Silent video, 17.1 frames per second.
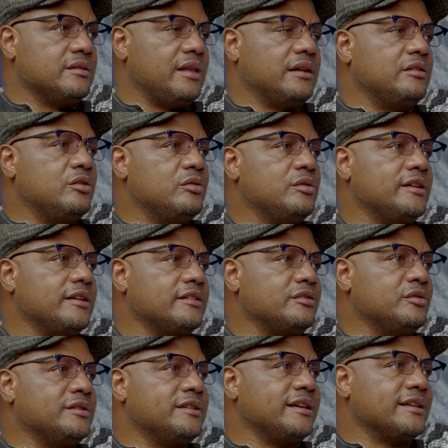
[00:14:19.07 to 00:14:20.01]
That law
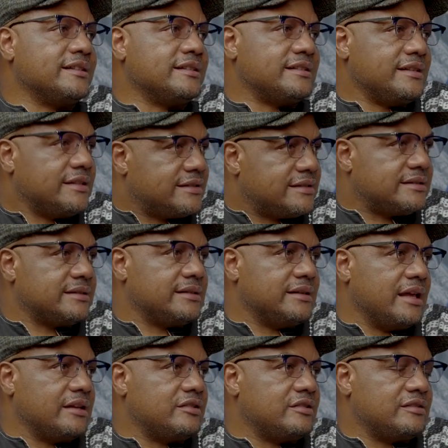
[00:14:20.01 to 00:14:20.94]
does not
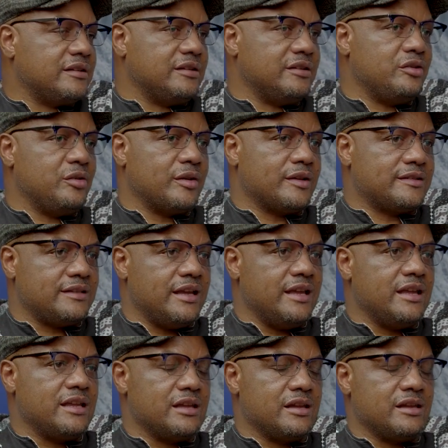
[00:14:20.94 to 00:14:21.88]
exist that you are
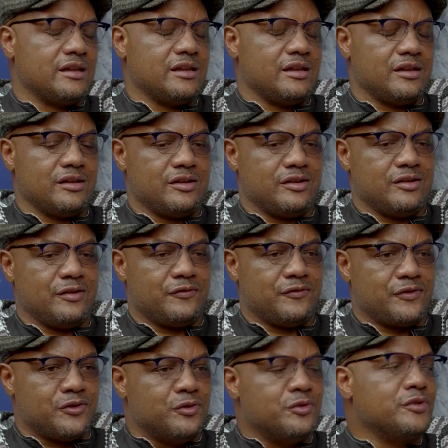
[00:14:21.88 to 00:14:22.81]
saying
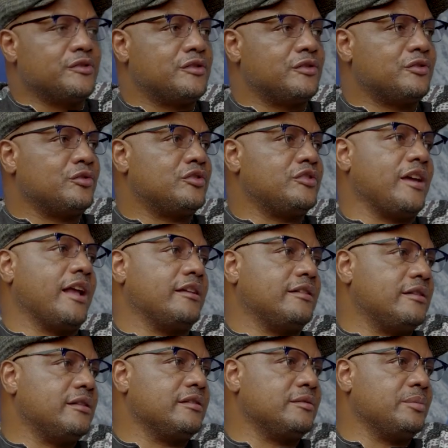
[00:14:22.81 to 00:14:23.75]
you've used to
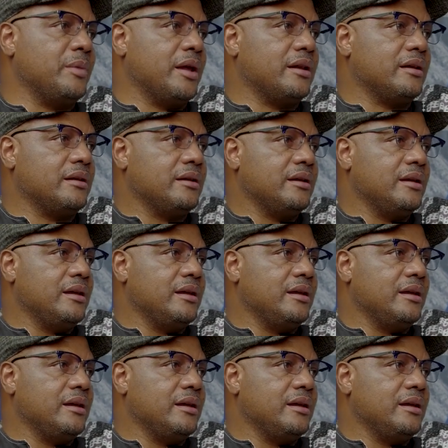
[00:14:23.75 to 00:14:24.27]
charge this man."